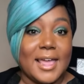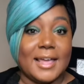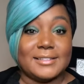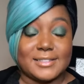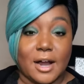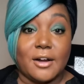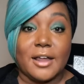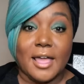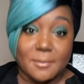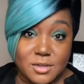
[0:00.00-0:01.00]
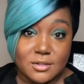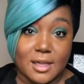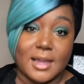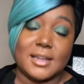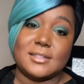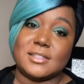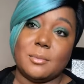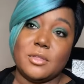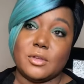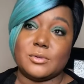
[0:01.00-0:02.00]
and start emulating
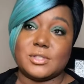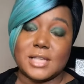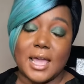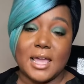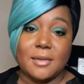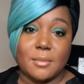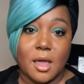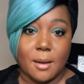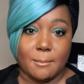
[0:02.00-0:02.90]
some of those same